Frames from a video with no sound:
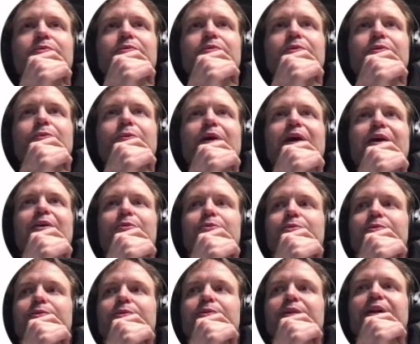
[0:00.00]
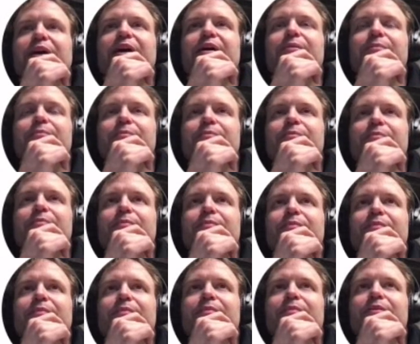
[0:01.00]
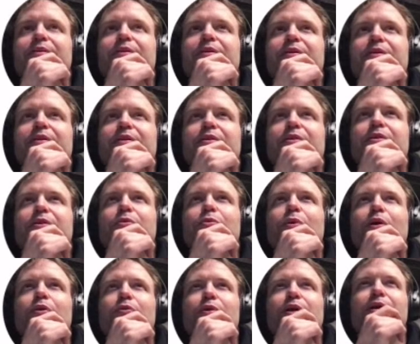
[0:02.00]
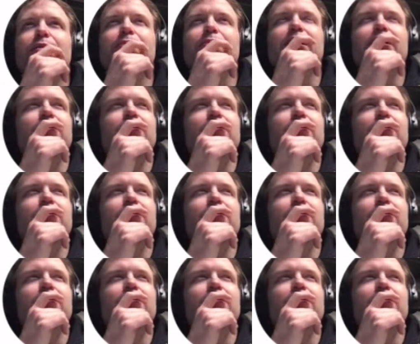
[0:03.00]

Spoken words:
wow. Yeah. The one ring, but that